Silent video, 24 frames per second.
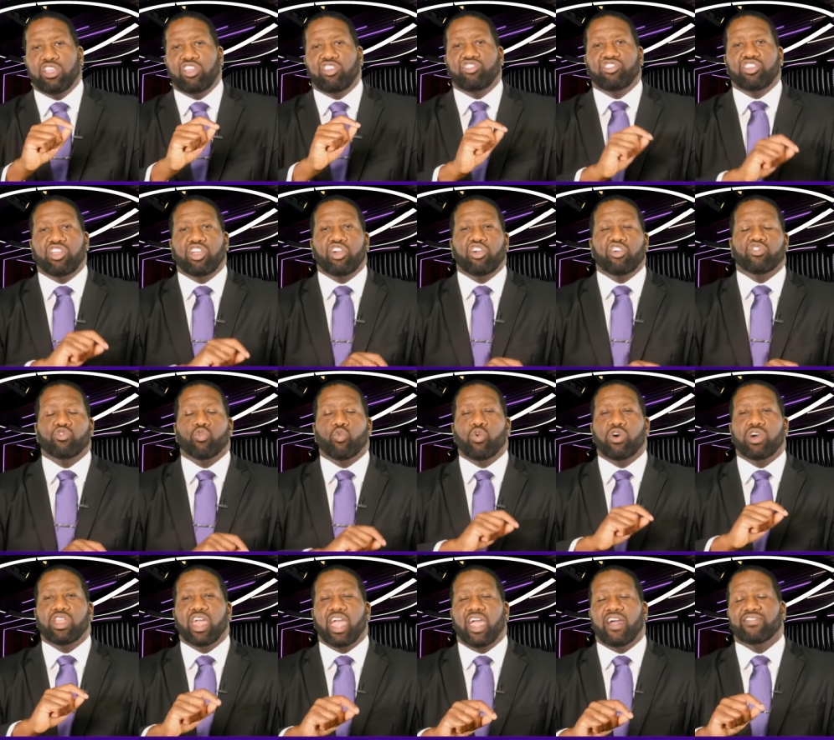these years,
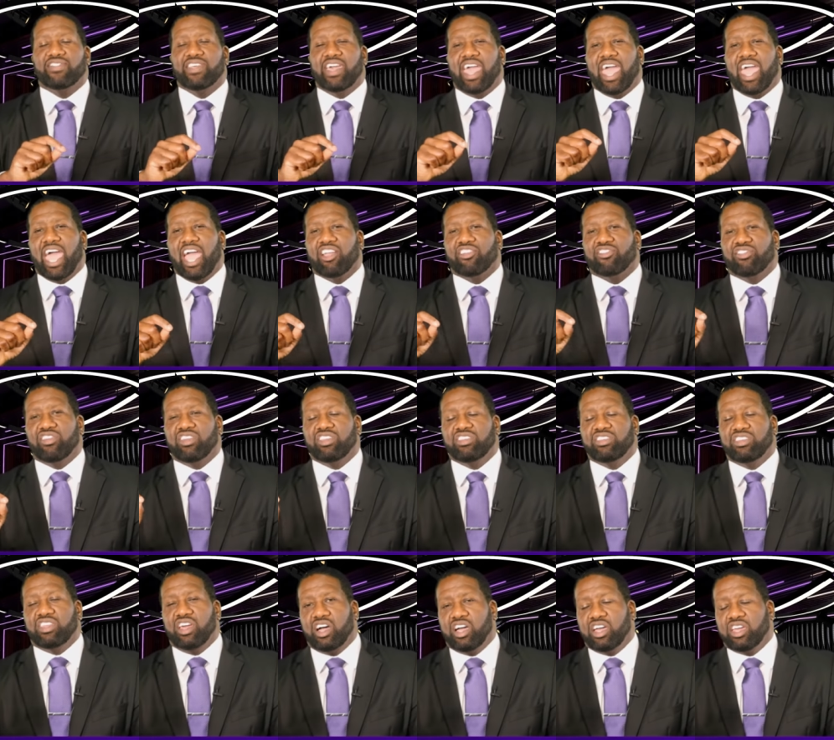what have they actually
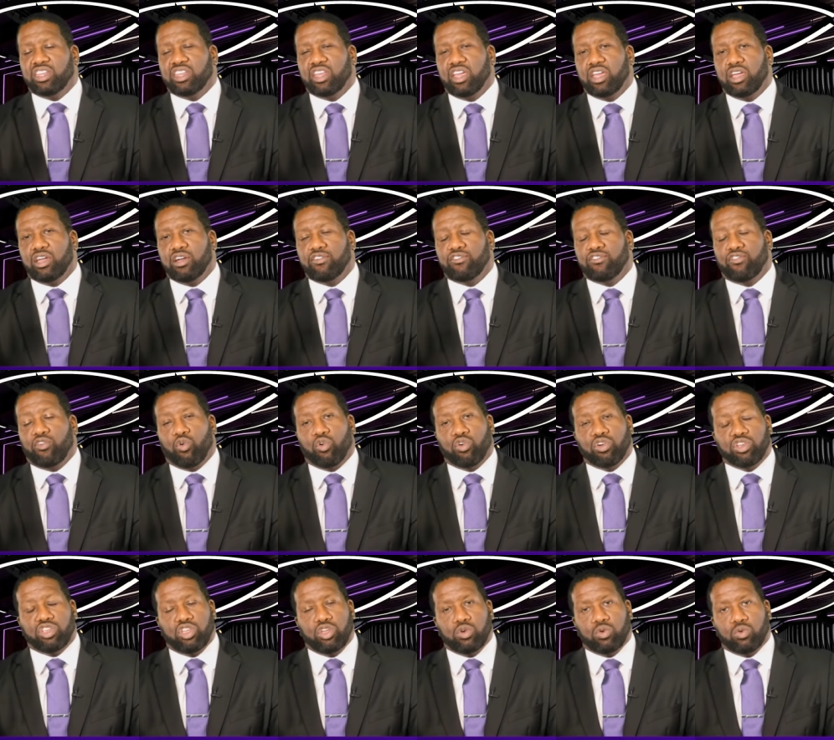done
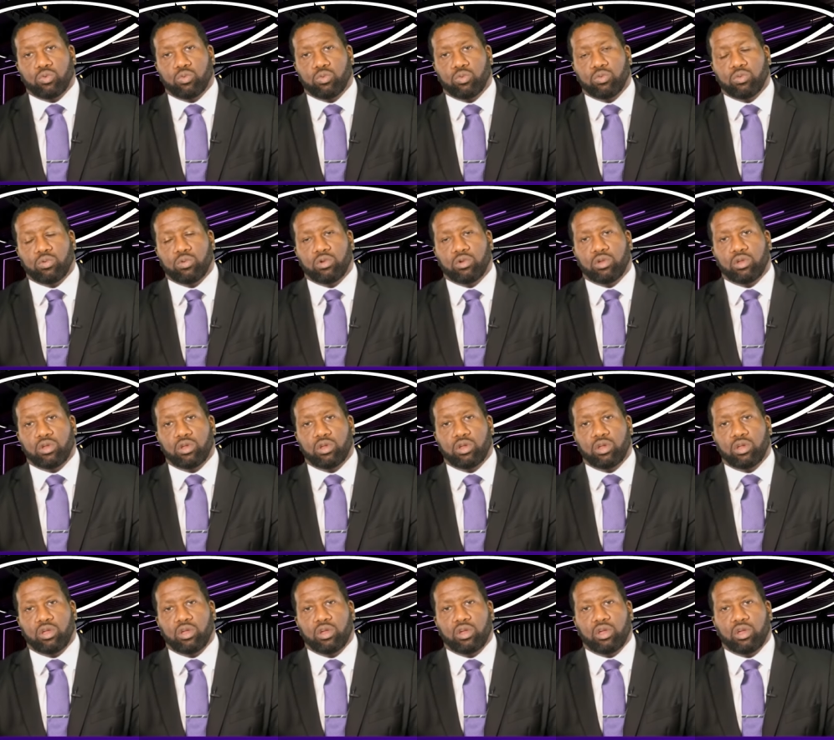for you?
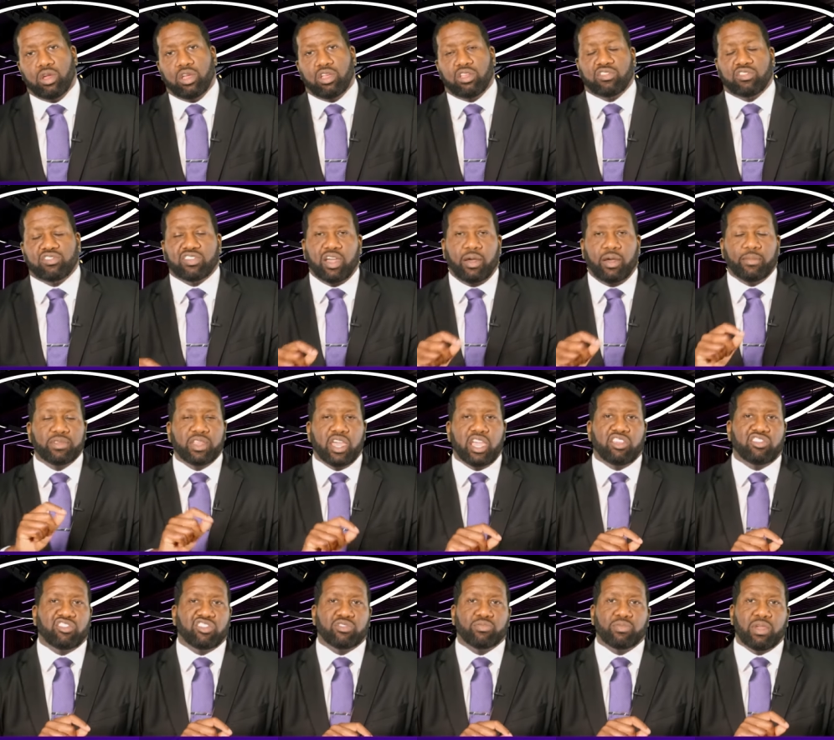Some
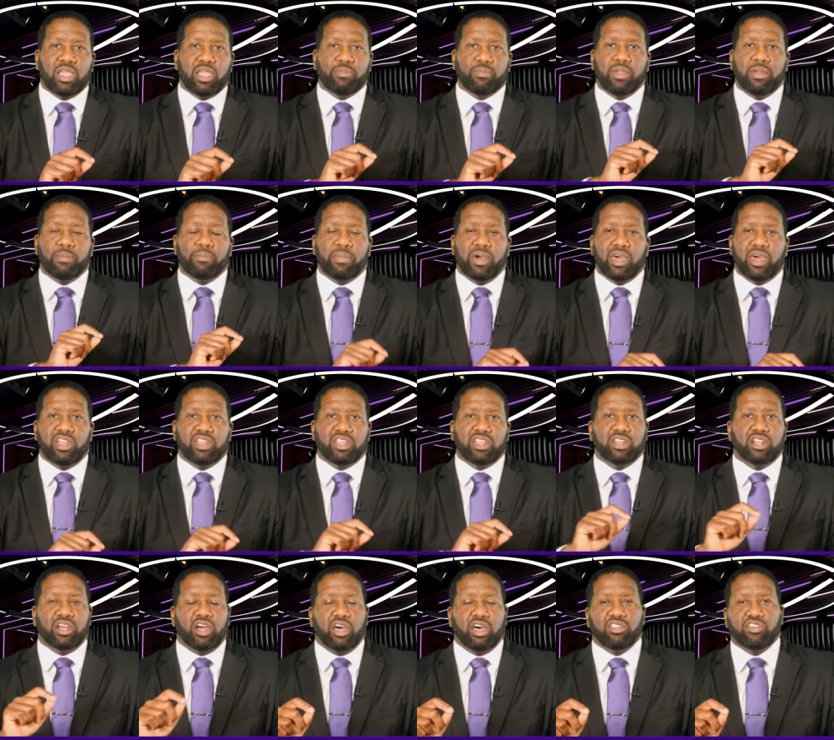nations may be better
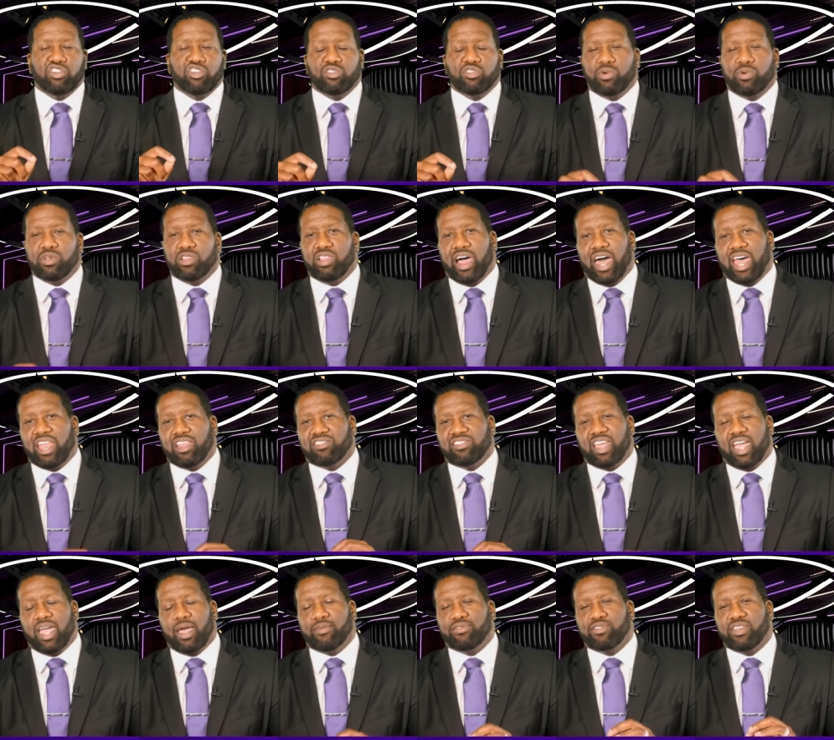than others, but a lot of
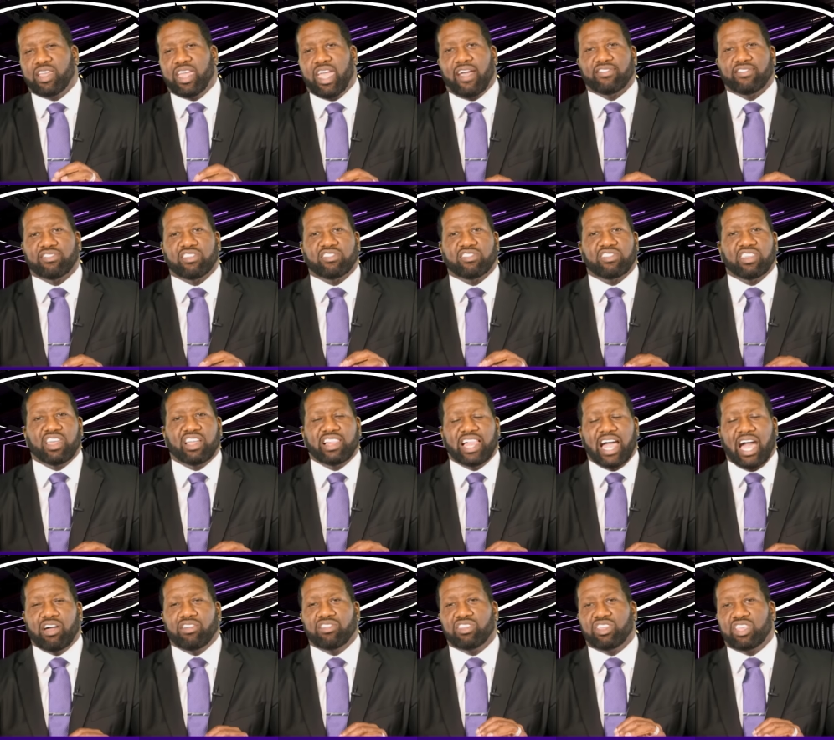times they have to sell
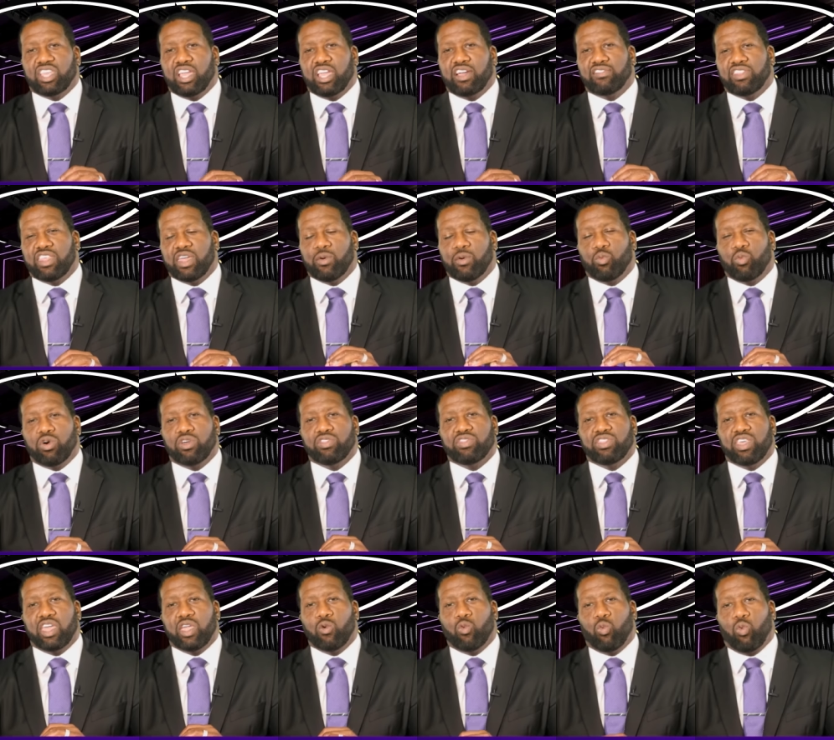out and give them
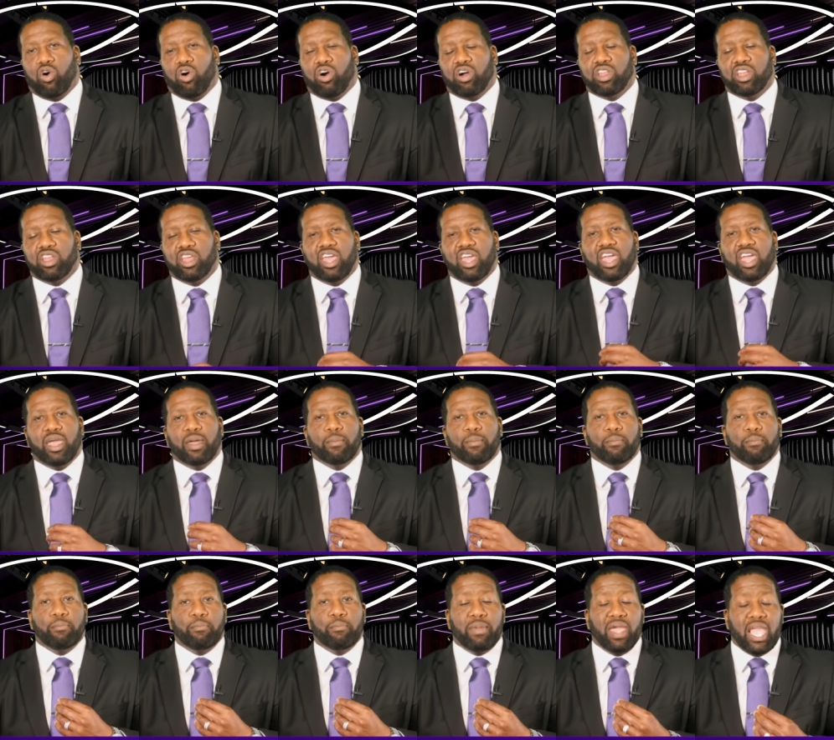what they want,
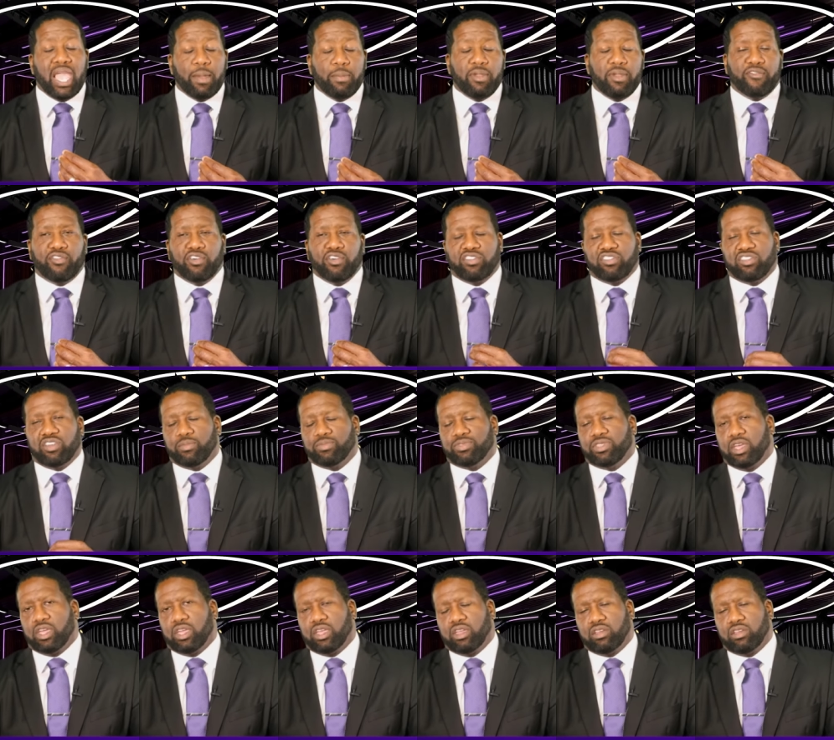maybe for some
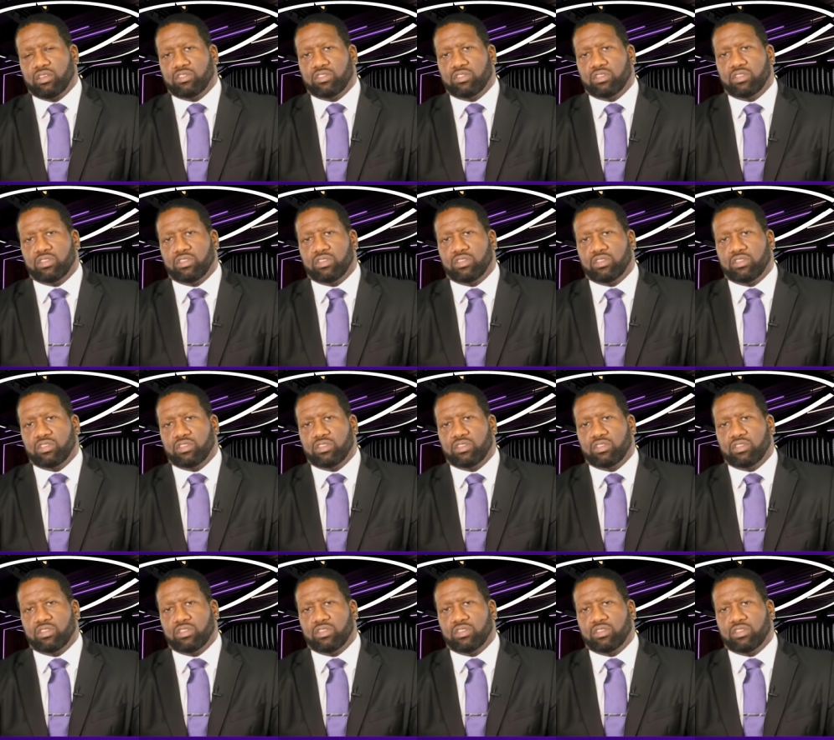things.